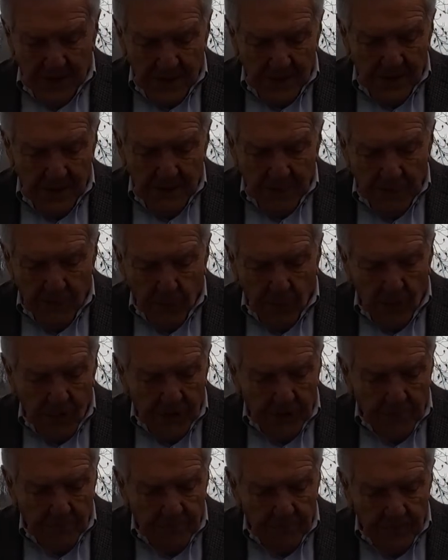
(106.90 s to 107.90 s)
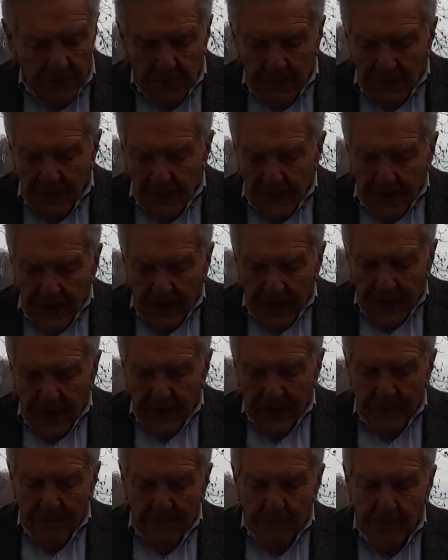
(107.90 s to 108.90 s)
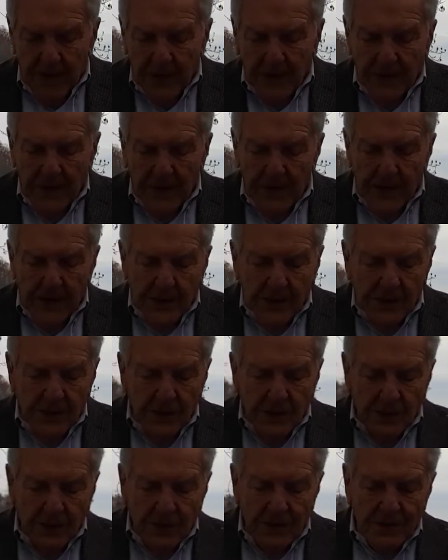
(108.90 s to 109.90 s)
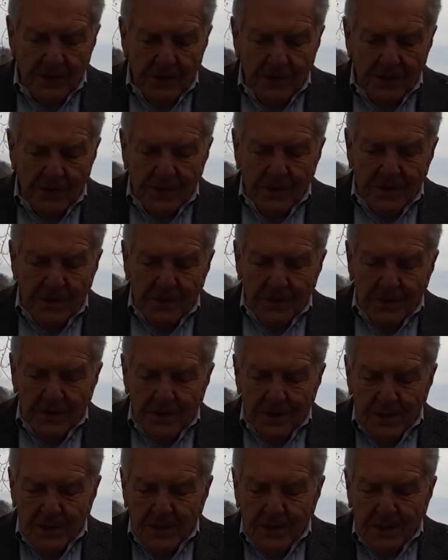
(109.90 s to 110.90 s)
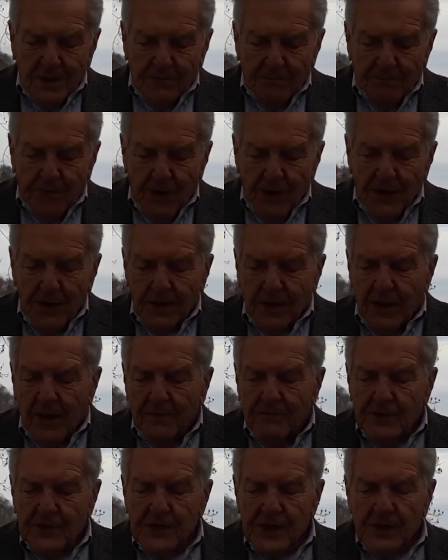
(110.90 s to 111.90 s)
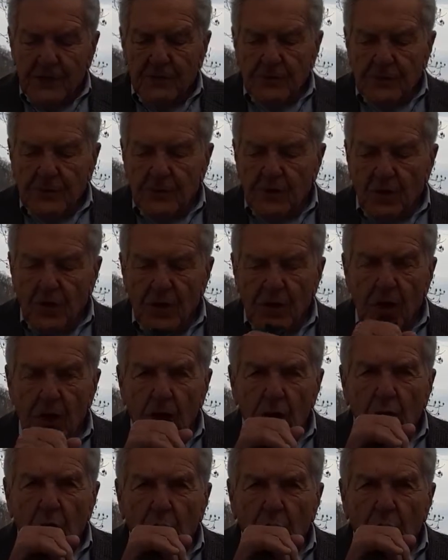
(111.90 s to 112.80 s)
then if you want to make an additional part of the conversation with the squirrel,